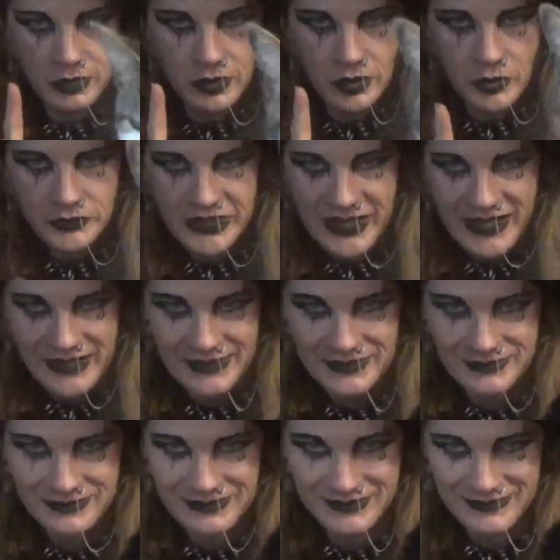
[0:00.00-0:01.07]
Okay.
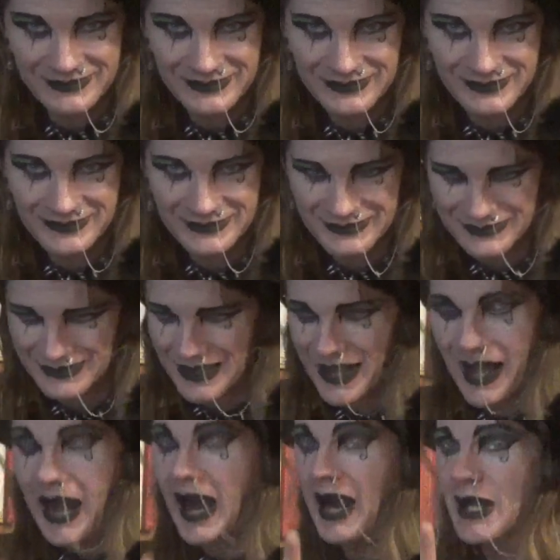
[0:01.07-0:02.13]

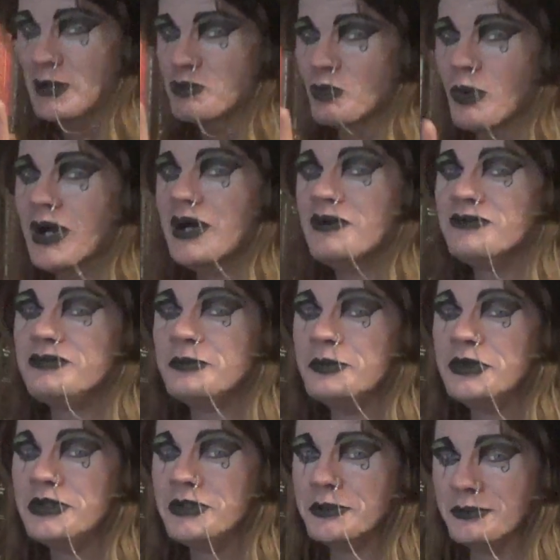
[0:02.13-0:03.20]
I'm well
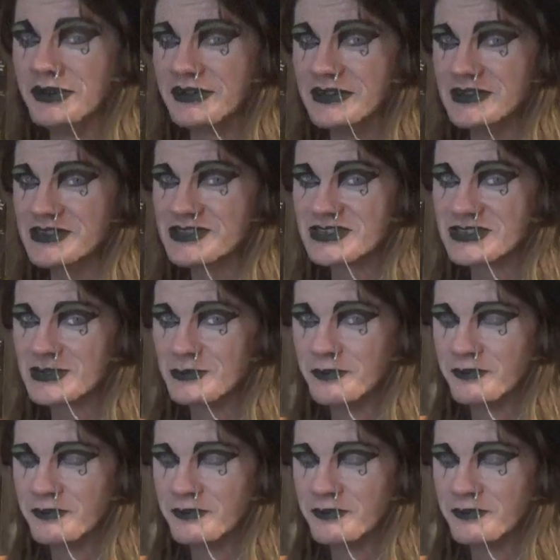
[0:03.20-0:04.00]
familiar with this.